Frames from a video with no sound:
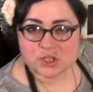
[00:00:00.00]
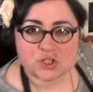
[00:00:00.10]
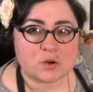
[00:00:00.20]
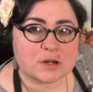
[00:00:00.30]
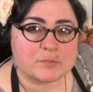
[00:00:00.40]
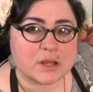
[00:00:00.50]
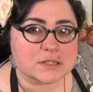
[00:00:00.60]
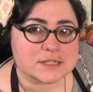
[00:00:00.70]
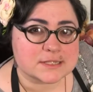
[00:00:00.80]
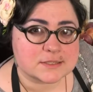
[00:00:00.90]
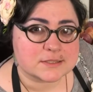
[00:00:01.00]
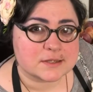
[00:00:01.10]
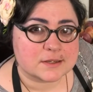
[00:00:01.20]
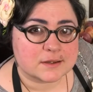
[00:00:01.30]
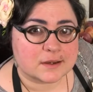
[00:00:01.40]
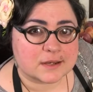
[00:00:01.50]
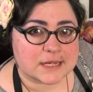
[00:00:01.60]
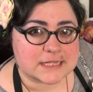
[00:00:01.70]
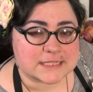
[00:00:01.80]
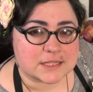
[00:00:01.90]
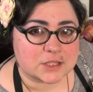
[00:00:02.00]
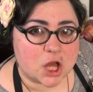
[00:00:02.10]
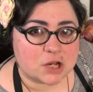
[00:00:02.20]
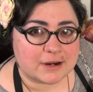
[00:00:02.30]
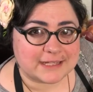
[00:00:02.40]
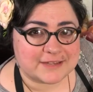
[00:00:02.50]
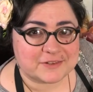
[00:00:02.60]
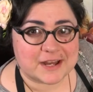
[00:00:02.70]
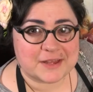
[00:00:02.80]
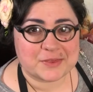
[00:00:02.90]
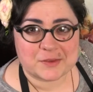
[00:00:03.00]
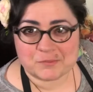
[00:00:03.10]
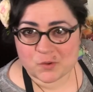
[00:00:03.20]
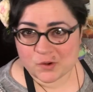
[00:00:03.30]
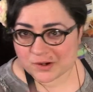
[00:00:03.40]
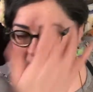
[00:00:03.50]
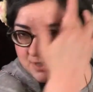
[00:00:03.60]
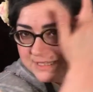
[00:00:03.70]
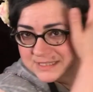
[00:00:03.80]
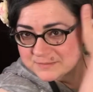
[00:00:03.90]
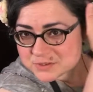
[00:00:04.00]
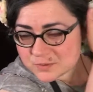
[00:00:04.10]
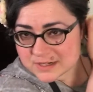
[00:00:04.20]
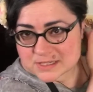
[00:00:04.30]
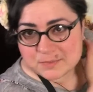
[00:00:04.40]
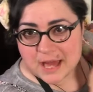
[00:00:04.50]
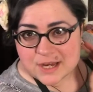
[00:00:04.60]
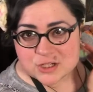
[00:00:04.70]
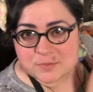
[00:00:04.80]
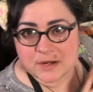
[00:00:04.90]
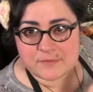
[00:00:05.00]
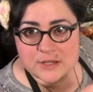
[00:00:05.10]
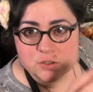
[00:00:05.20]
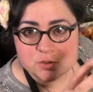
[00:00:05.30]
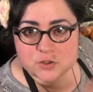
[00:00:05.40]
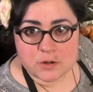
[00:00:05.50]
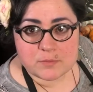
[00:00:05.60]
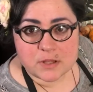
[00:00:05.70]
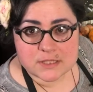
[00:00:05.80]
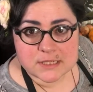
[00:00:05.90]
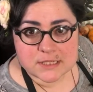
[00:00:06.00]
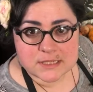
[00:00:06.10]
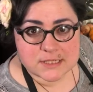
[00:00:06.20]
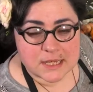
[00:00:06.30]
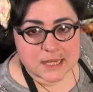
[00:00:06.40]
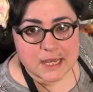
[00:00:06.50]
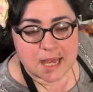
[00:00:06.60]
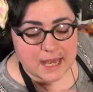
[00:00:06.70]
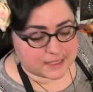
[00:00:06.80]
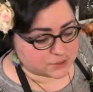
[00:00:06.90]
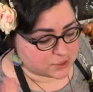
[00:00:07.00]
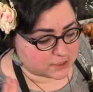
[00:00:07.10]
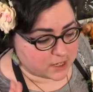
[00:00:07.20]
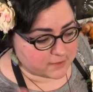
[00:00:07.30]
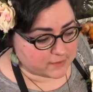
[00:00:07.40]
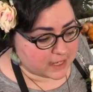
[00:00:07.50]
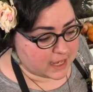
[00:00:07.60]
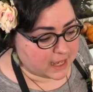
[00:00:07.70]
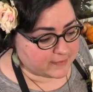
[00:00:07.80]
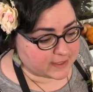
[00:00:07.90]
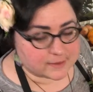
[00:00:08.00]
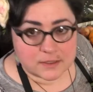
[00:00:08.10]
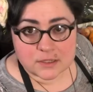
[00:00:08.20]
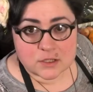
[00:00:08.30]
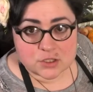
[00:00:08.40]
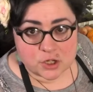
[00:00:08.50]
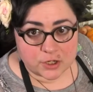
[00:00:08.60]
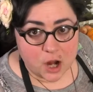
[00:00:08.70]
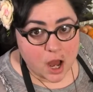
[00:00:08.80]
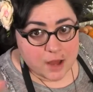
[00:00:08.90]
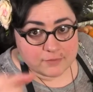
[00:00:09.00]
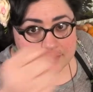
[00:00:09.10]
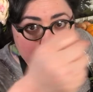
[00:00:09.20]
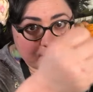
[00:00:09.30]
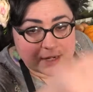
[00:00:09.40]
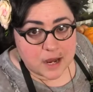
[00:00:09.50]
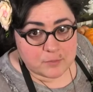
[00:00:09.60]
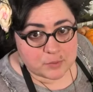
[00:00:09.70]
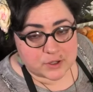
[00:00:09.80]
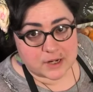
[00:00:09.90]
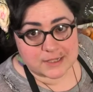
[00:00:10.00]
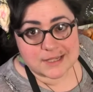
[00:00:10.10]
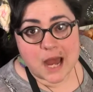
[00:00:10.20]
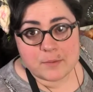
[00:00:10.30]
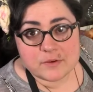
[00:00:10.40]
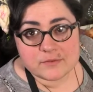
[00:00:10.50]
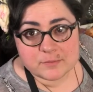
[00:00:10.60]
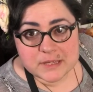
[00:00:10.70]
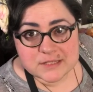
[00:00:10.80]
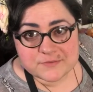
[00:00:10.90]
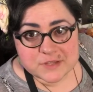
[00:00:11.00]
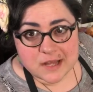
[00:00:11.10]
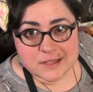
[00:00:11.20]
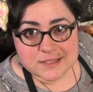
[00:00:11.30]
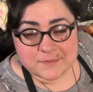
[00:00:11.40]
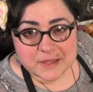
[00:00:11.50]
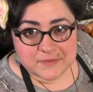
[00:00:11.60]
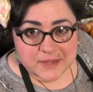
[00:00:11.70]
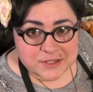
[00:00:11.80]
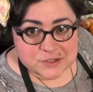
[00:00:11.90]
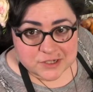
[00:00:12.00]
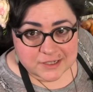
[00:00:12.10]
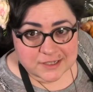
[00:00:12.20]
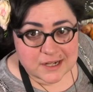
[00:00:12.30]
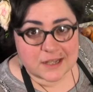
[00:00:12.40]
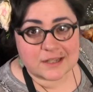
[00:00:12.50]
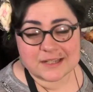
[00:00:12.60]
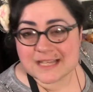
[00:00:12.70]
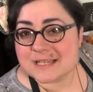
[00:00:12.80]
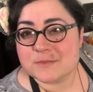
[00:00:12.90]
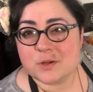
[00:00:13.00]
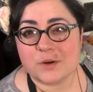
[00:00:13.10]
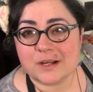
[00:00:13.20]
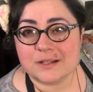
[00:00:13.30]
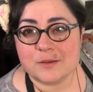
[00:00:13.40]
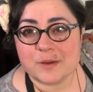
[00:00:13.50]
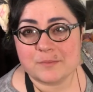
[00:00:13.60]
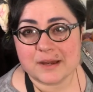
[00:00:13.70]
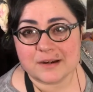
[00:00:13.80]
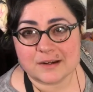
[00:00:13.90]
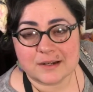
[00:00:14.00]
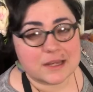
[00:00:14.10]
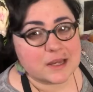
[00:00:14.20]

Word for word: short pulses because the longer I leave it on, the more it seems to wanna splash. But if I do short pulses and turn it off and then turn it off, lift it up, put it on top of a piece of solid something, and then turn it on, that seems to work a little bit better